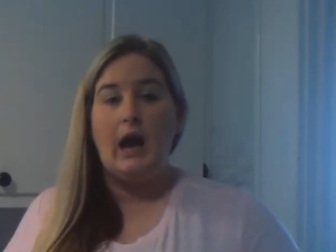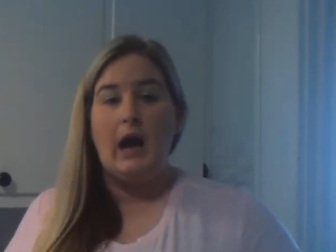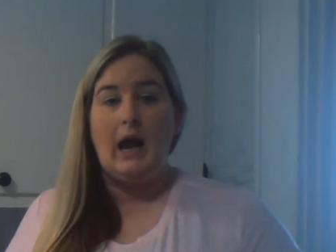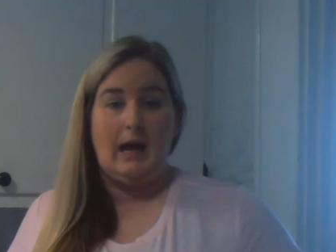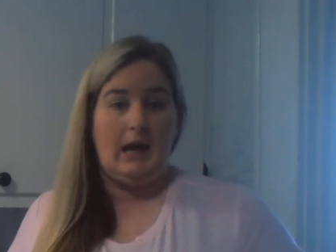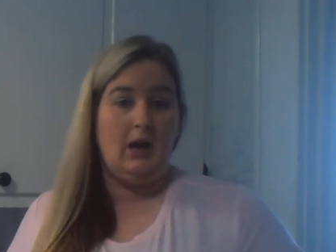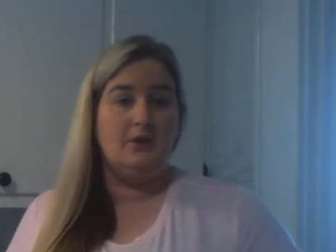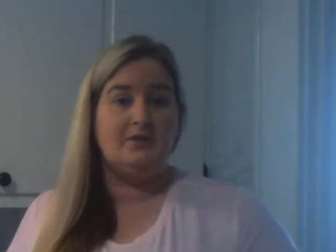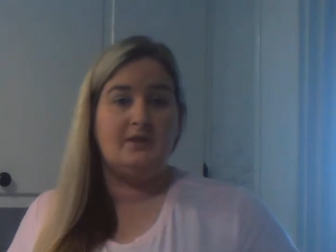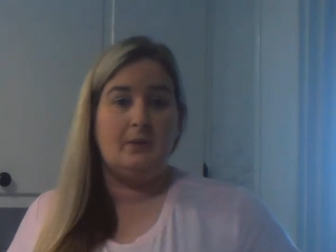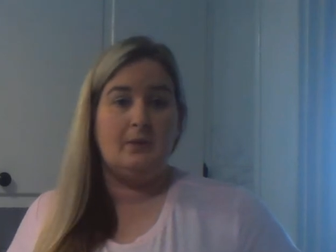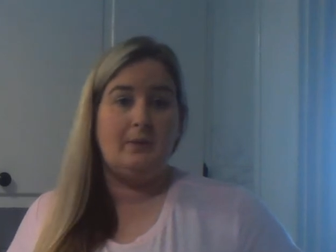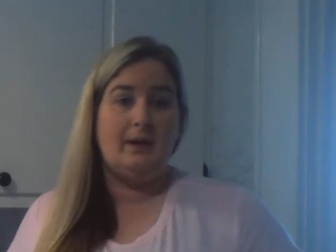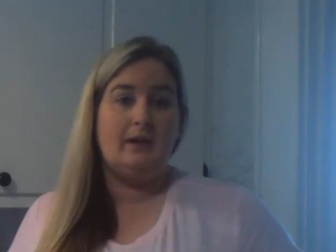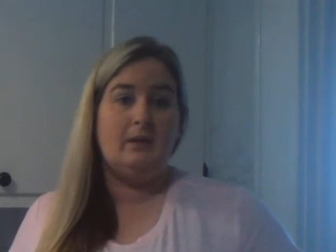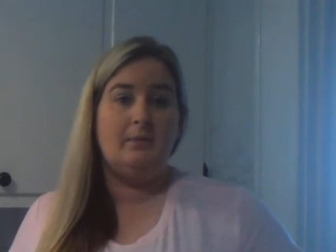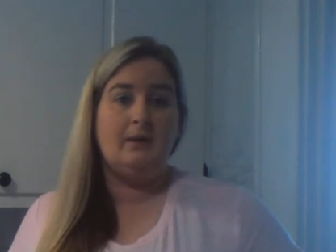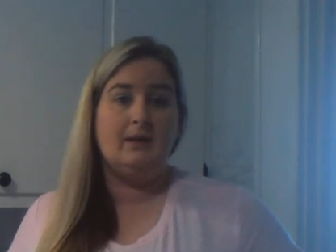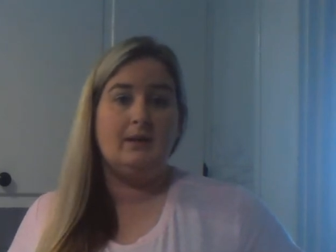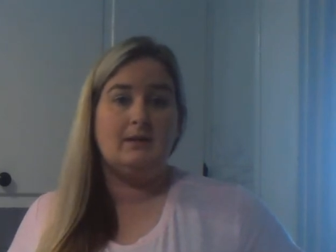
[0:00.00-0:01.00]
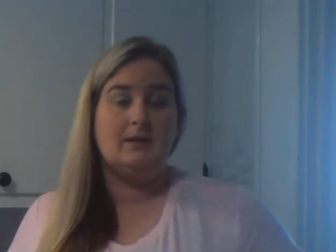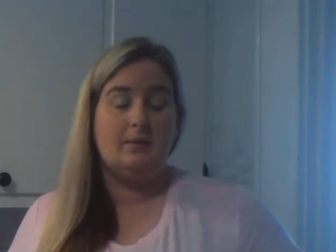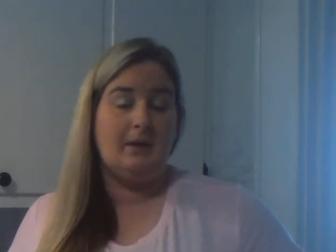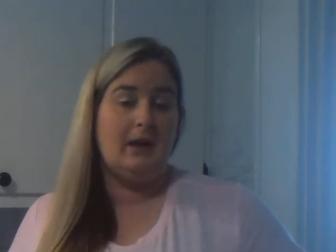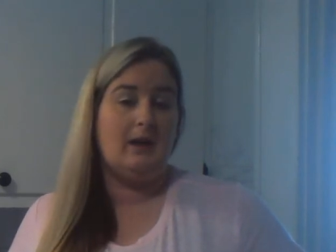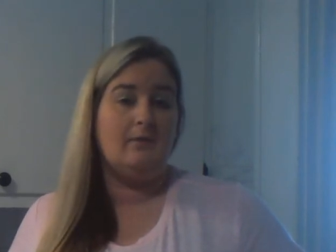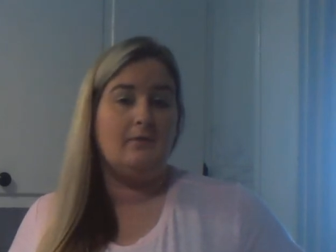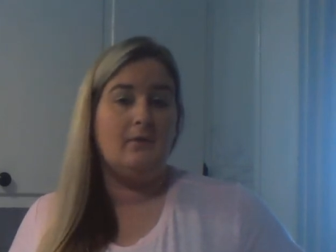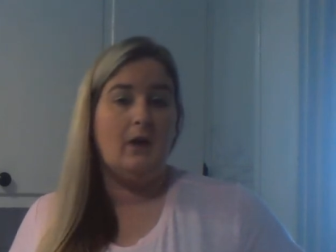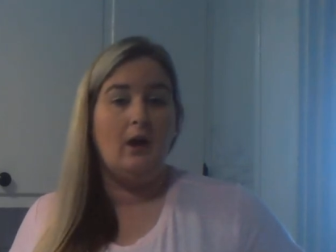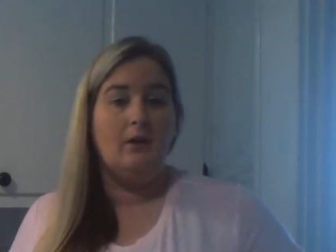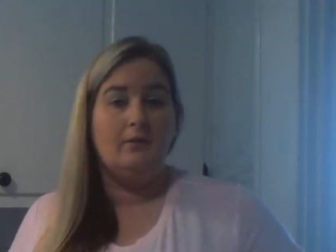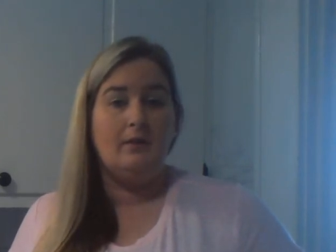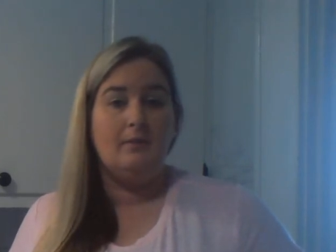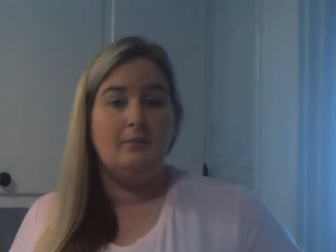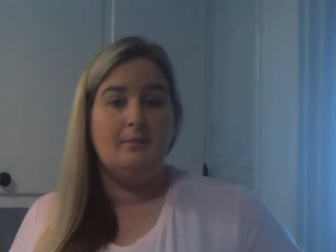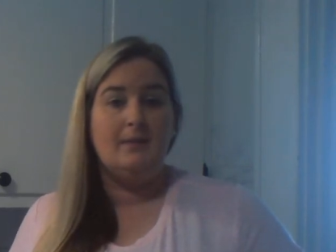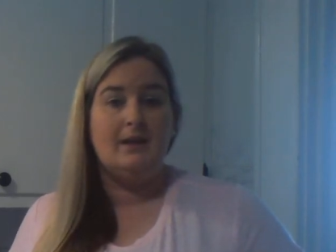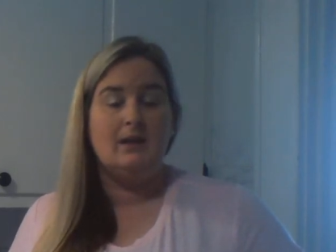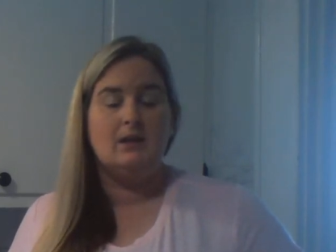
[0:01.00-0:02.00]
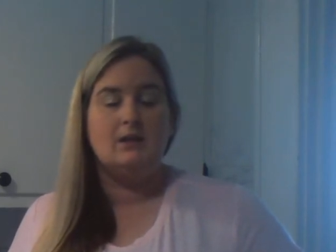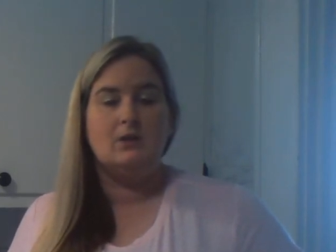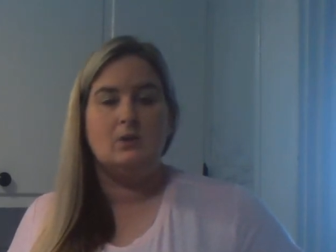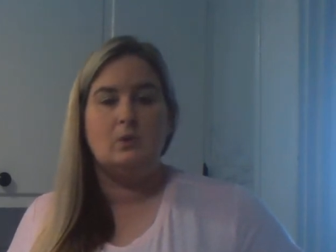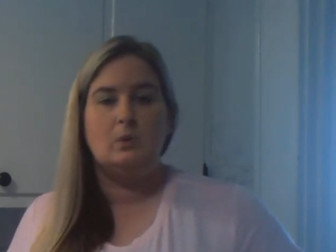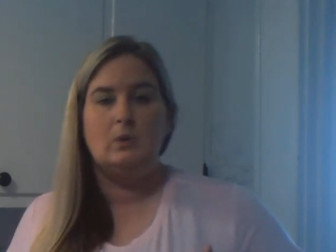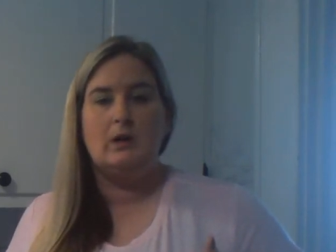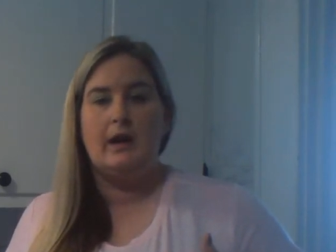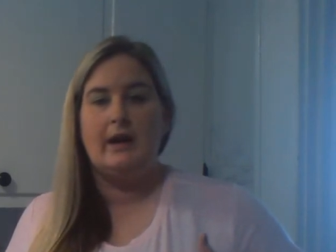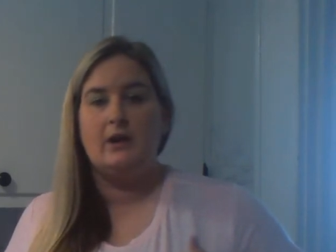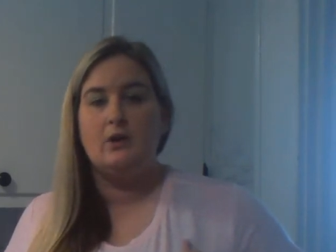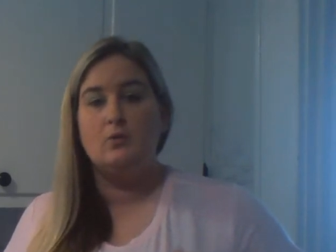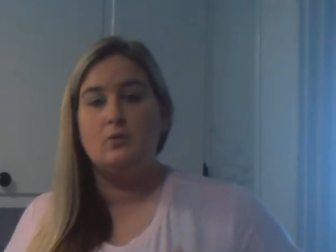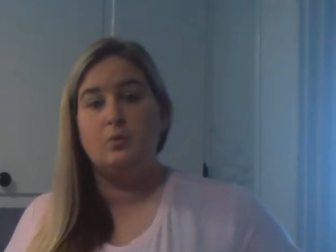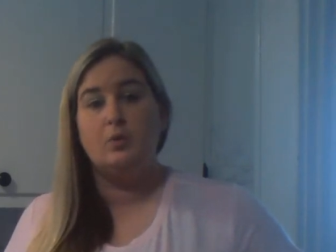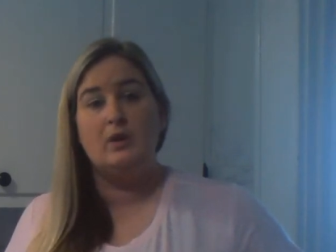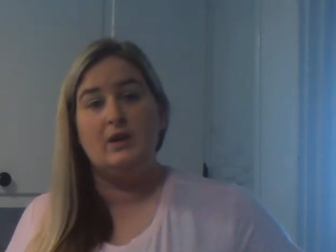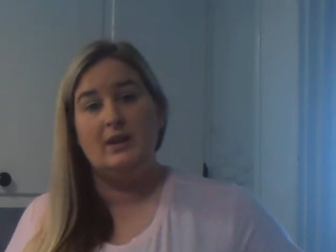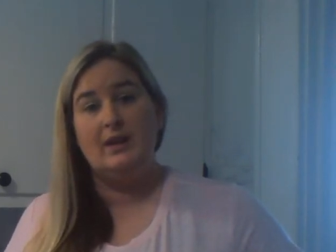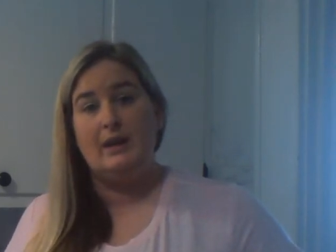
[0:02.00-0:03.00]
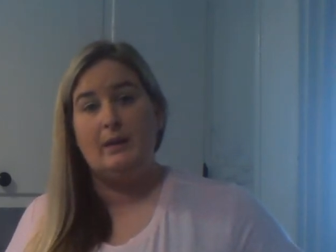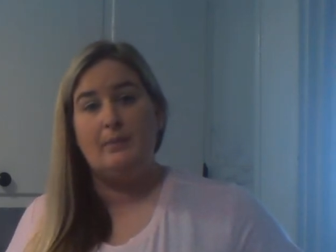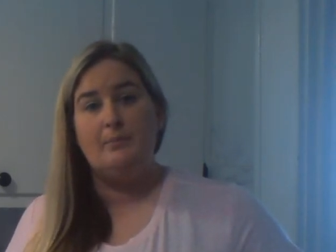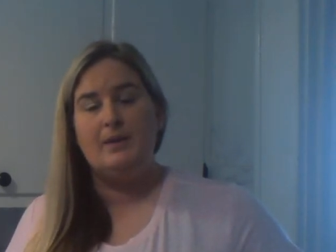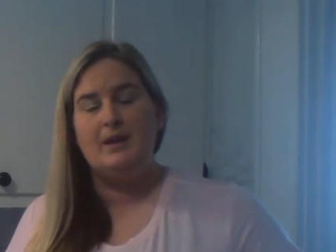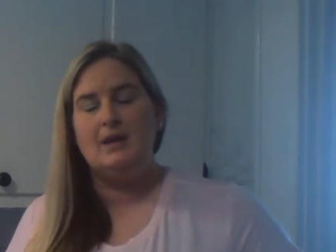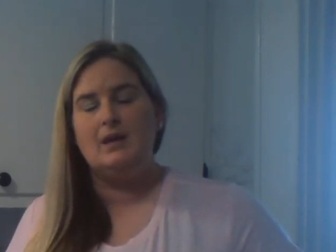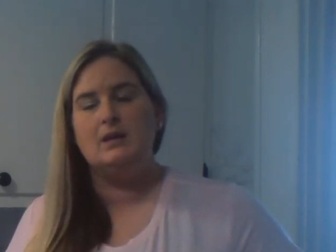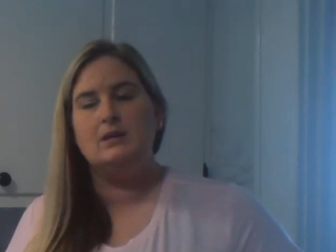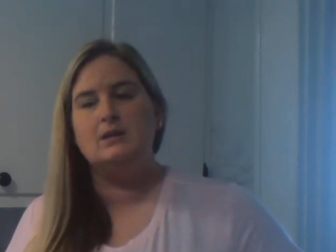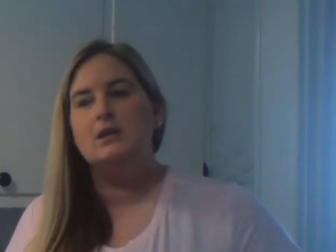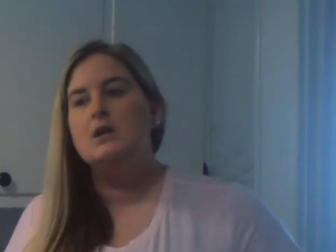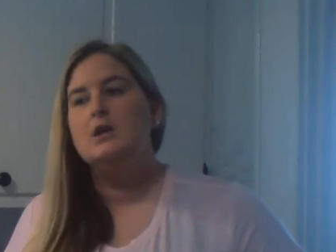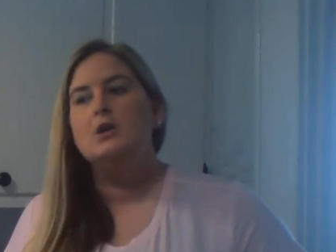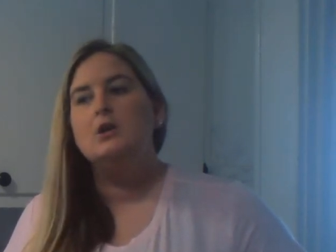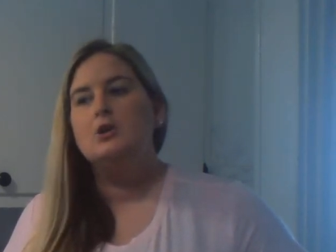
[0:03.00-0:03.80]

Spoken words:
I also recommend some kind of oven mitt or a grilling mitt.